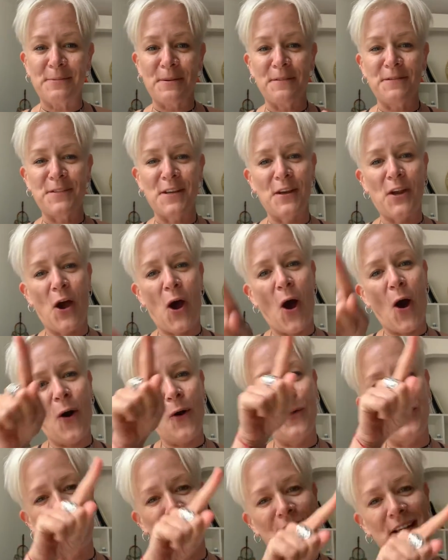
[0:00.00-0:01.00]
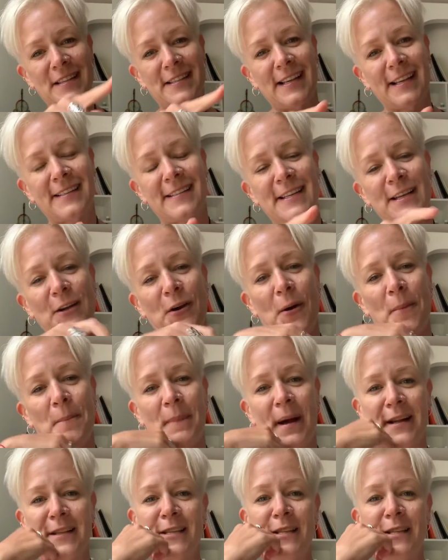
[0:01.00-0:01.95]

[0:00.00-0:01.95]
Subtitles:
We've done a whole 360 and gone back